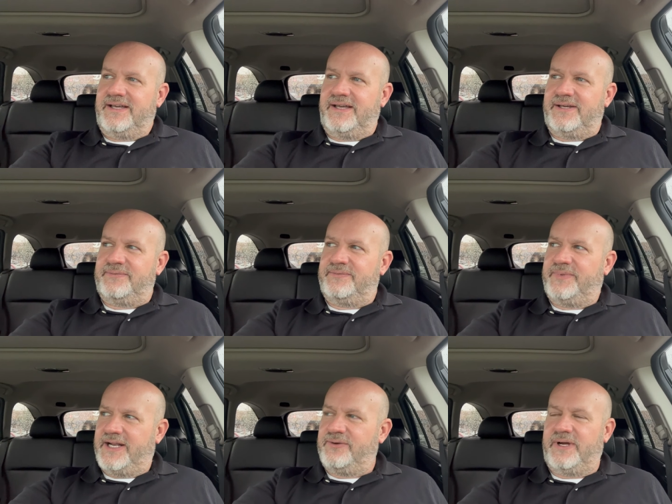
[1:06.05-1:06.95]
Um,
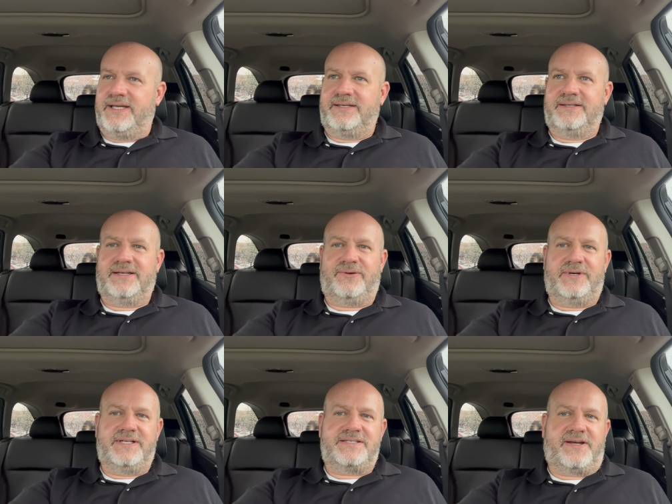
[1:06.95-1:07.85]
but anyway, I
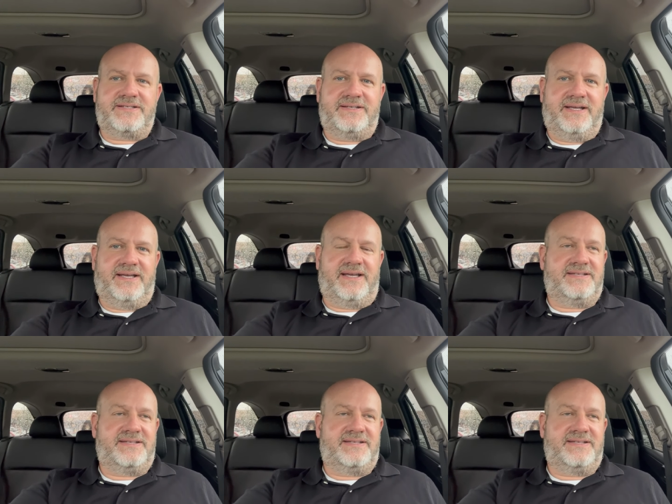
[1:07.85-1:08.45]
wanted to talk to you today.